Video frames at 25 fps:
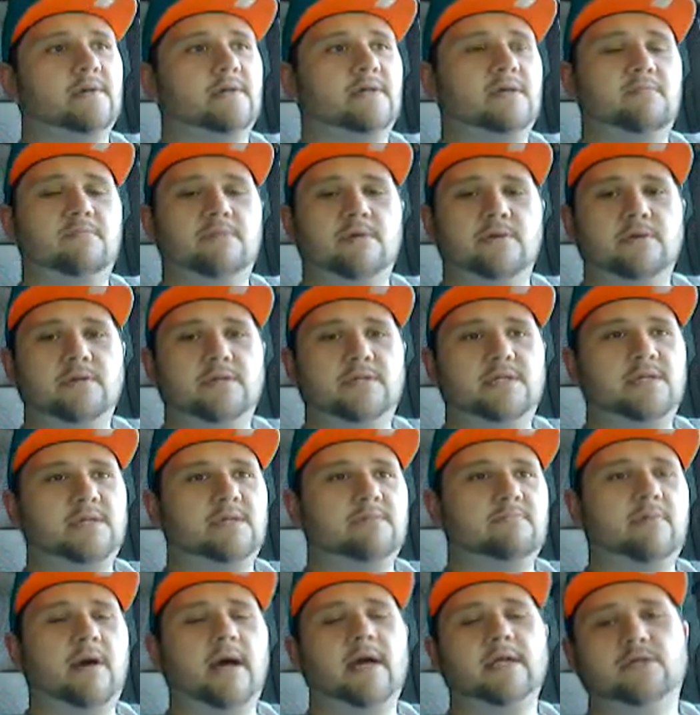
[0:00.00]
community
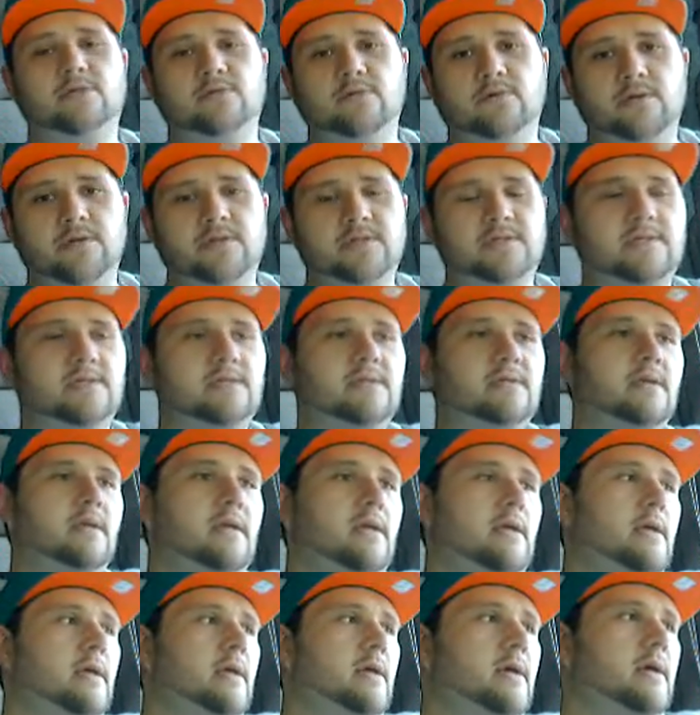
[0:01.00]
by choice.
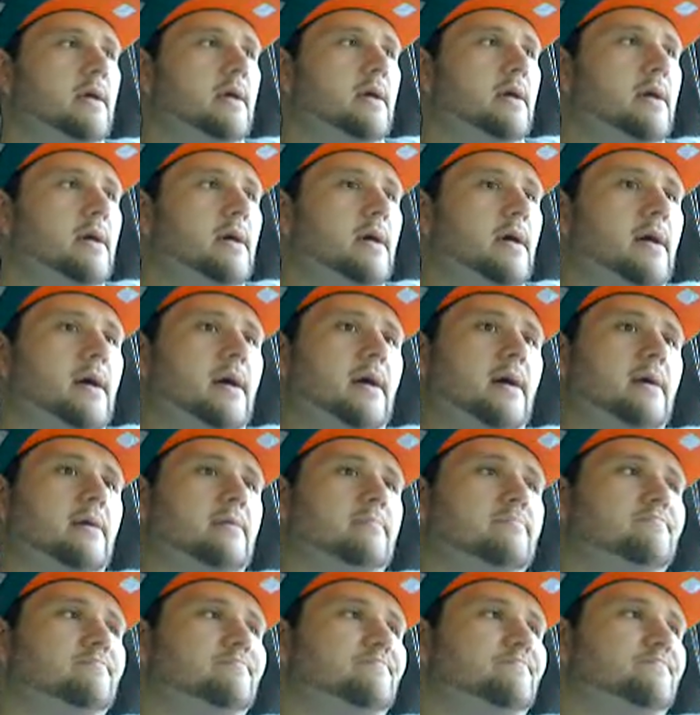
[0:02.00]

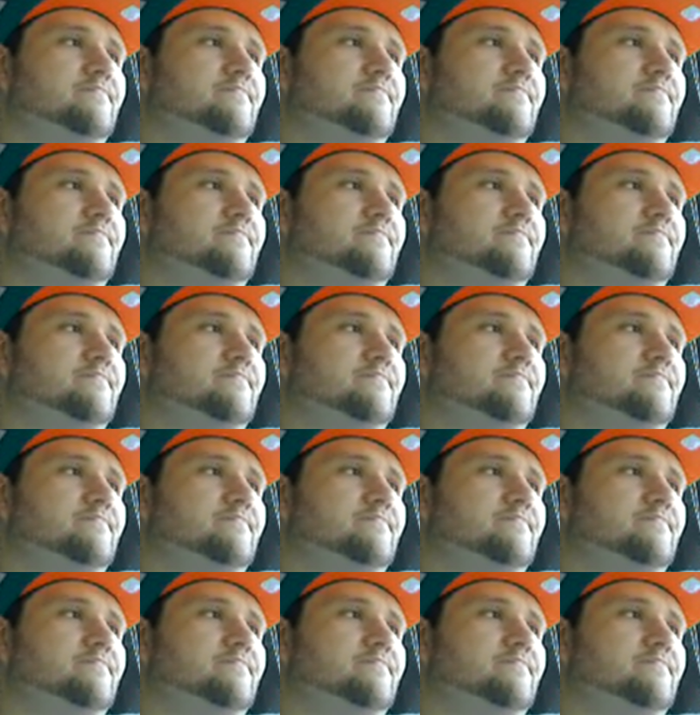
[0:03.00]
You